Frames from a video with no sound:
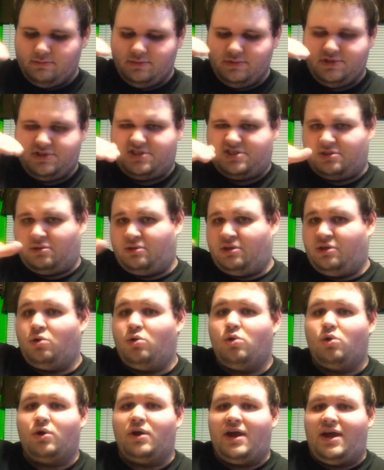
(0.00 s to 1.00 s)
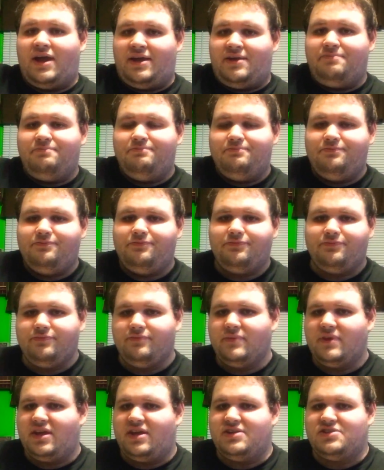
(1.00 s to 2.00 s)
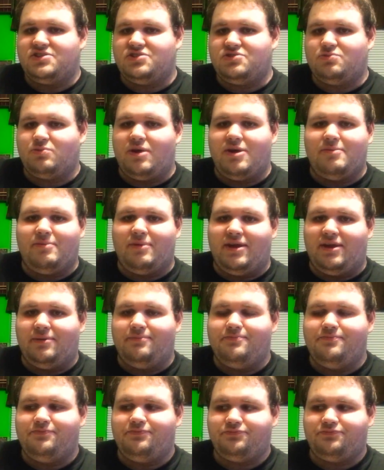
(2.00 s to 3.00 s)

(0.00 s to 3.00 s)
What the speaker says: So little Jorge is swimming